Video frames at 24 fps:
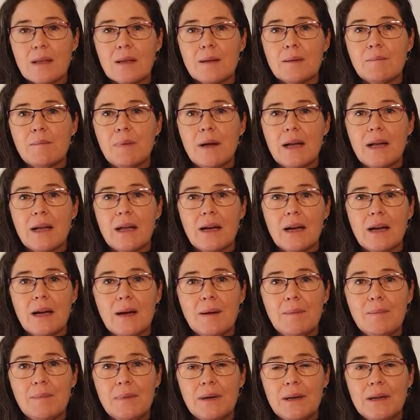
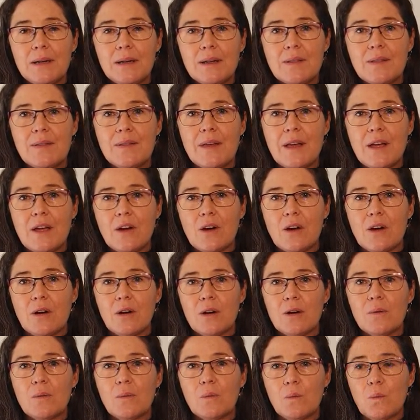Bayahamba, they
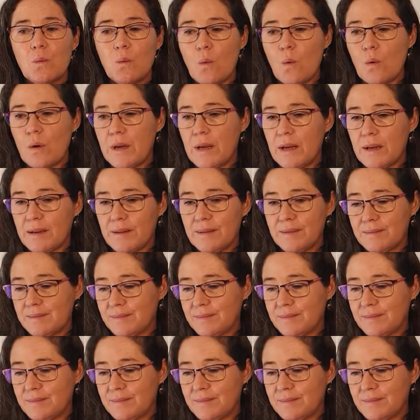are walking.